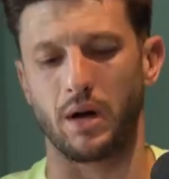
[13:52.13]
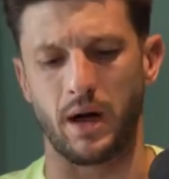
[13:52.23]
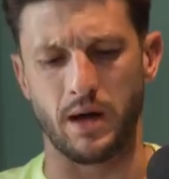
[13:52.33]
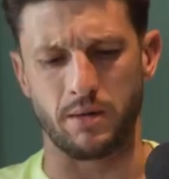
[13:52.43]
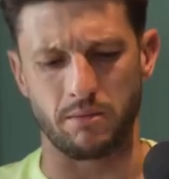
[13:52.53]

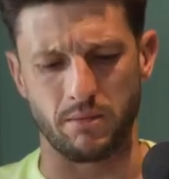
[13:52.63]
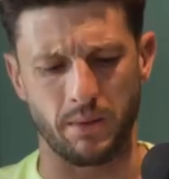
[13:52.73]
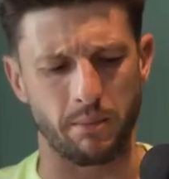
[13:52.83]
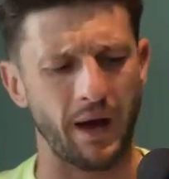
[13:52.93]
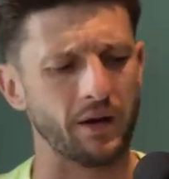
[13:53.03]

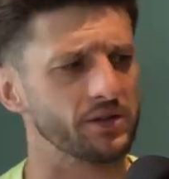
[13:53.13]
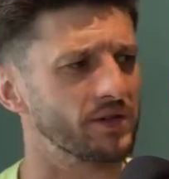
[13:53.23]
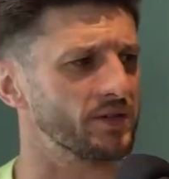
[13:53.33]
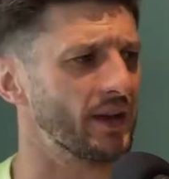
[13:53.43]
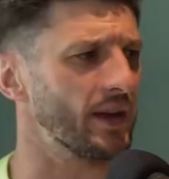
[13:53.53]

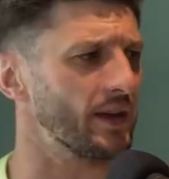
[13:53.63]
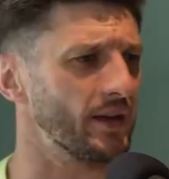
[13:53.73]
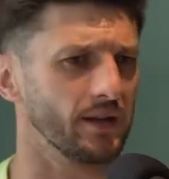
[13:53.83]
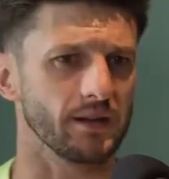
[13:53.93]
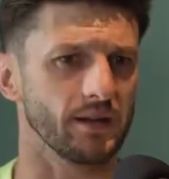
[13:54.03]
embarrassed to
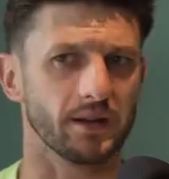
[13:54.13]
say